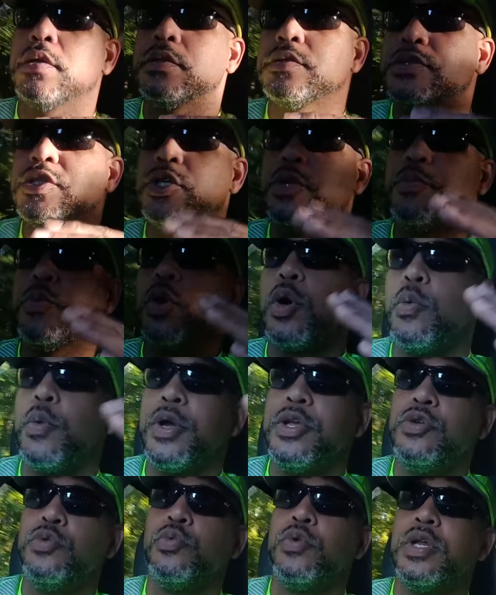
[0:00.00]
to the point
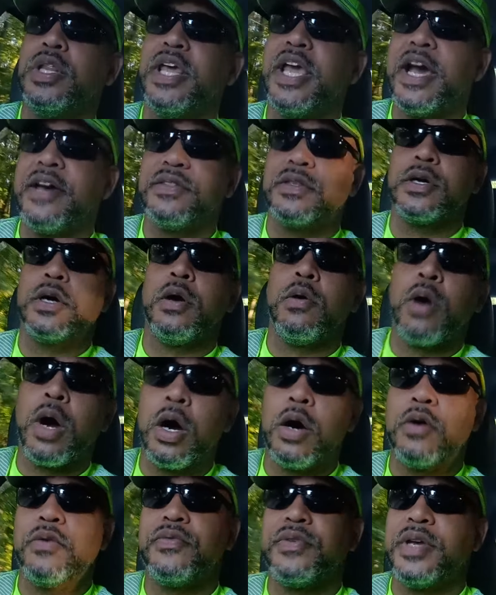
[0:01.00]
where you really have to go
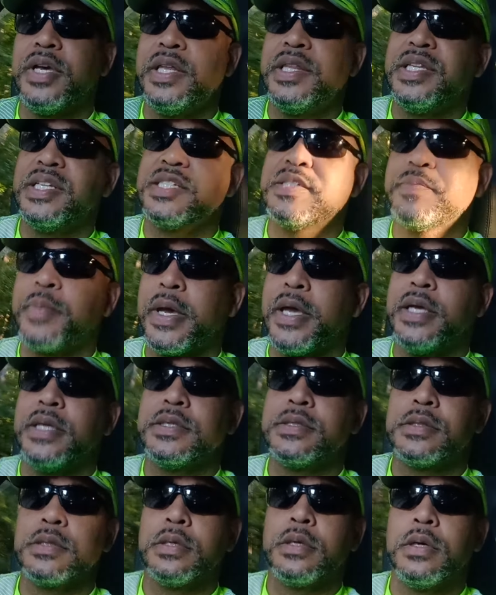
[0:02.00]
off in this
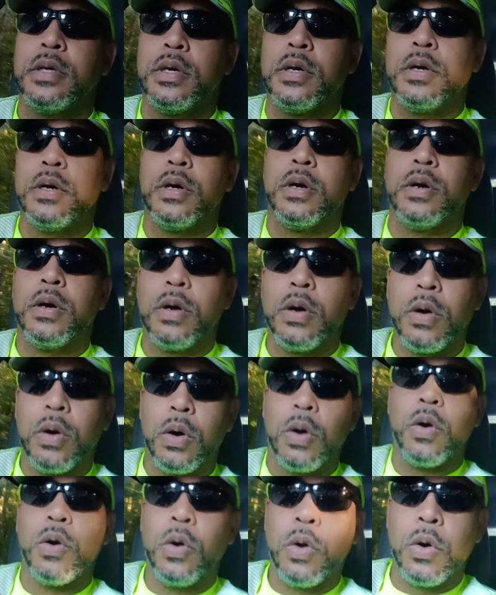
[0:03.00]
space?
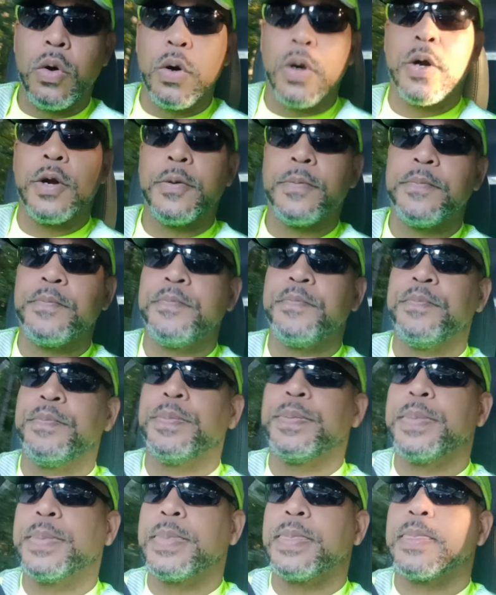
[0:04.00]
Or
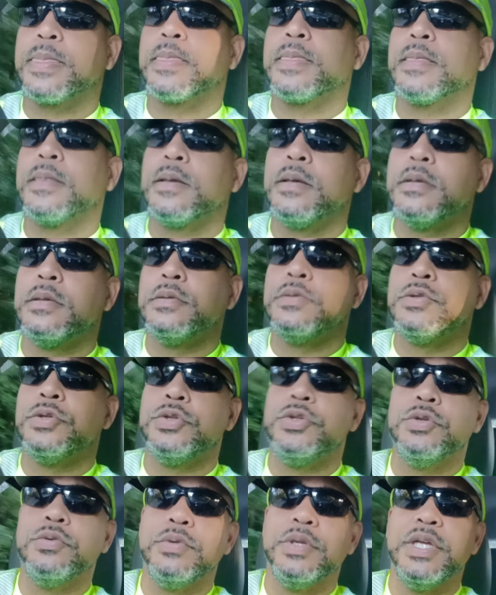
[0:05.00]
do
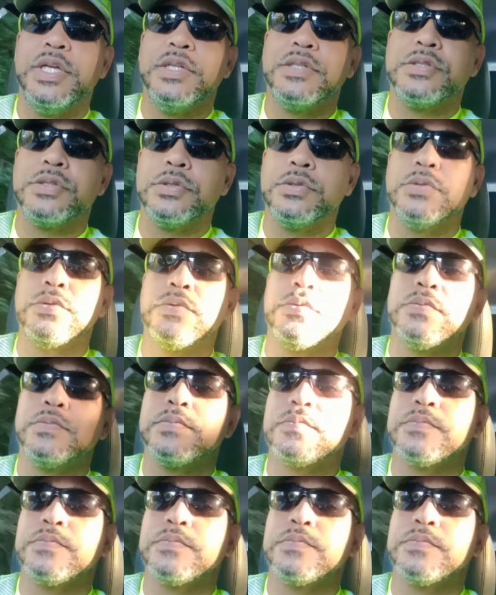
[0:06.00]
you need to,